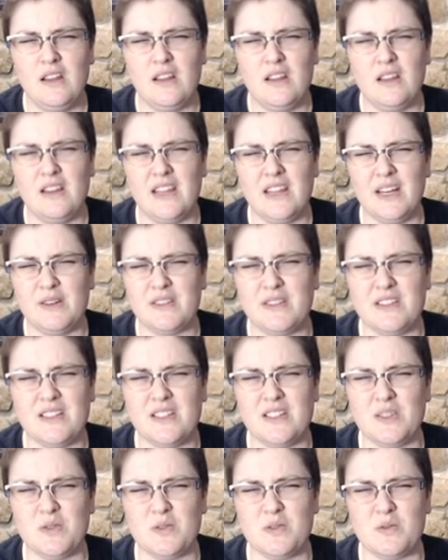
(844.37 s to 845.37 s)
that
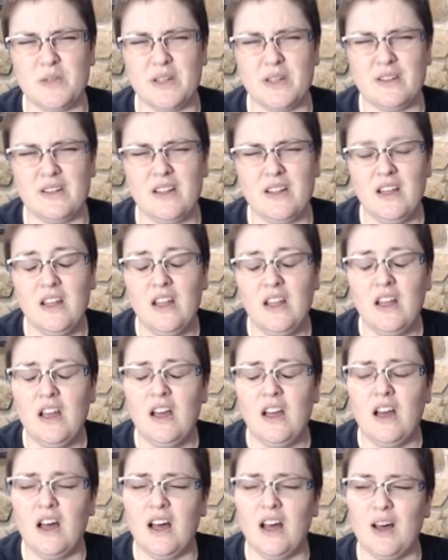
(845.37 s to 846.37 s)
sentence was weird.
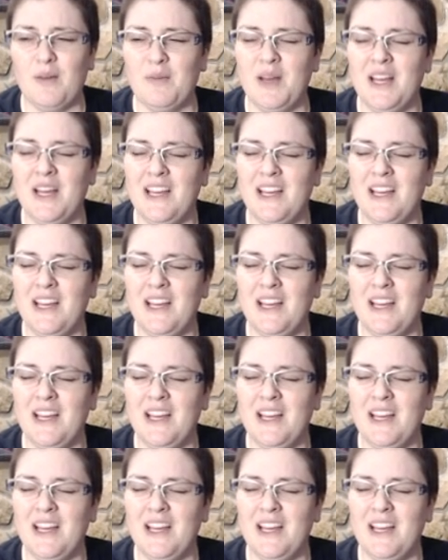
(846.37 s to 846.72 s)
I'm going